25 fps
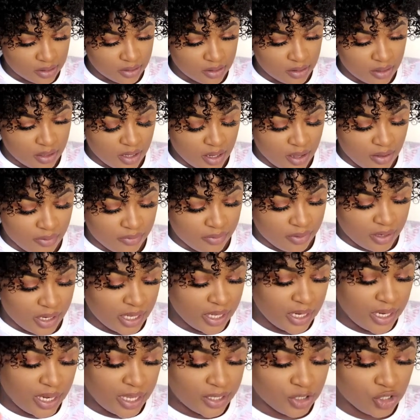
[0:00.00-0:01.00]

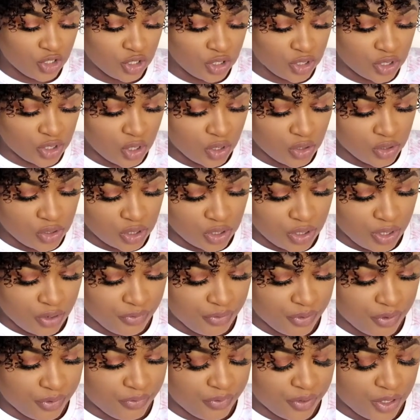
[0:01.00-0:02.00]
Lovely. Let's just go to the
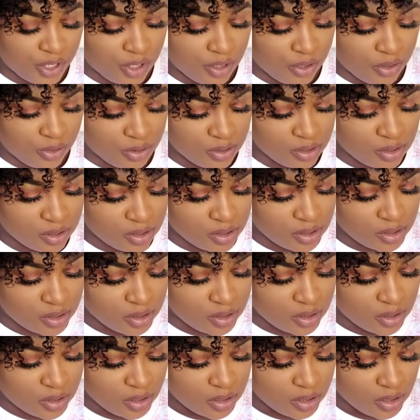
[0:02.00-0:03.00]
reviews.